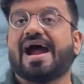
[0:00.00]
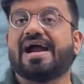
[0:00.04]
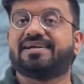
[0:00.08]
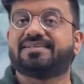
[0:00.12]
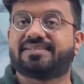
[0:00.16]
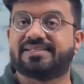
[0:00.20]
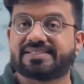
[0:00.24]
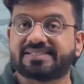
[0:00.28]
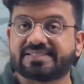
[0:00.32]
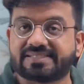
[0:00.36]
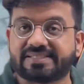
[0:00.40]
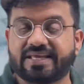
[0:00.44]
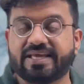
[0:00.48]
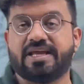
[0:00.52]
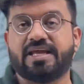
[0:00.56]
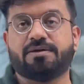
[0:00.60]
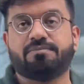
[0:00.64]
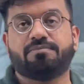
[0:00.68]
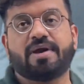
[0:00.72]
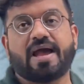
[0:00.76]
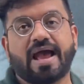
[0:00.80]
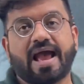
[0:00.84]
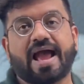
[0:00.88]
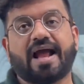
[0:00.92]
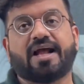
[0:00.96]
at the
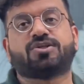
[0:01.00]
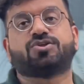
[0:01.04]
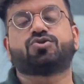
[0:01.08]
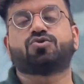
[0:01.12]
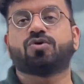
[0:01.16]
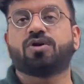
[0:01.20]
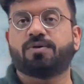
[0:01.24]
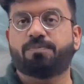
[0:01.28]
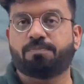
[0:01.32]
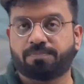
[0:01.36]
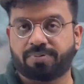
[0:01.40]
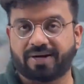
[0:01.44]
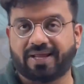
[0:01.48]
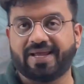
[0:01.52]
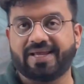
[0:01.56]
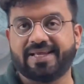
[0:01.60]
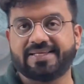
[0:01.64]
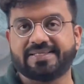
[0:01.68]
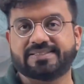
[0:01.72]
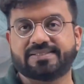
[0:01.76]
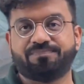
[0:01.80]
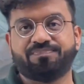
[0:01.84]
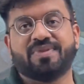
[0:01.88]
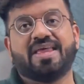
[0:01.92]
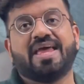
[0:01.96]
same actual
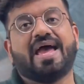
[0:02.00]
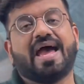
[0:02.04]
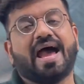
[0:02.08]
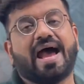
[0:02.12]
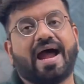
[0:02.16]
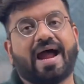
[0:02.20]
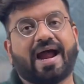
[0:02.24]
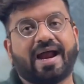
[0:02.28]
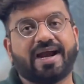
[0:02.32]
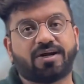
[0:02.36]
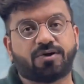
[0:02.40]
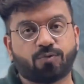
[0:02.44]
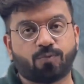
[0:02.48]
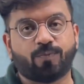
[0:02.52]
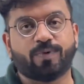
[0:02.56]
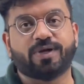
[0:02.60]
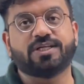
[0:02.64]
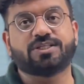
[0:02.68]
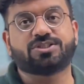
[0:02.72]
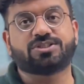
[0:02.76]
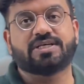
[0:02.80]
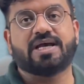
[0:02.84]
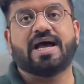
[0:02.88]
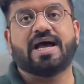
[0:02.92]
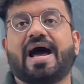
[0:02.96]
price at
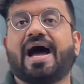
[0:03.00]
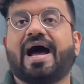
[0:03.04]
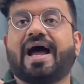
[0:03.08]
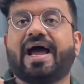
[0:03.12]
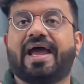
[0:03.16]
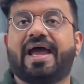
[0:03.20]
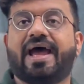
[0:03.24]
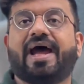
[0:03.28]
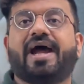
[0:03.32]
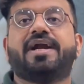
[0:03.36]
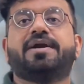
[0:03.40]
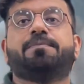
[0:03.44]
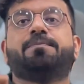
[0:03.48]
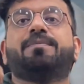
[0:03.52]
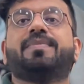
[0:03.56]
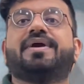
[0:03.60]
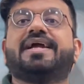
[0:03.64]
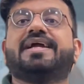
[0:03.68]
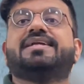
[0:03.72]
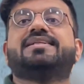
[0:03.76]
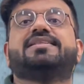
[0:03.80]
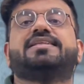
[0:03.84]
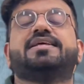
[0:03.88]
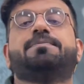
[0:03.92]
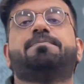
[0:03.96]
which I had
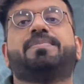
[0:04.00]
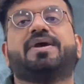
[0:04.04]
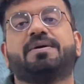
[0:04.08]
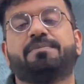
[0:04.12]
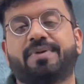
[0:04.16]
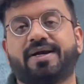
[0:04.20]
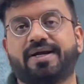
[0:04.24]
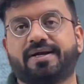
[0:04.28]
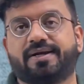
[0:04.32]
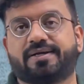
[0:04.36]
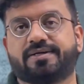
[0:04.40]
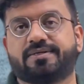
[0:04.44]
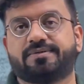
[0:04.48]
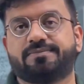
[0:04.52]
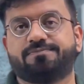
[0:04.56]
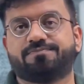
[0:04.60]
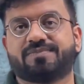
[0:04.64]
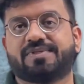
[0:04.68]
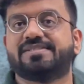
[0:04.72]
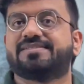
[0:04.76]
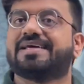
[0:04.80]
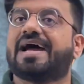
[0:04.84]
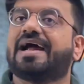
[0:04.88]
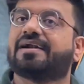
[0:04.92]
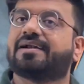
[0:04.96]
made the payment.
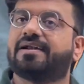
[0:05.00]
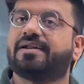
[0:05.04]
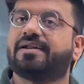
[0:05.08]
Is that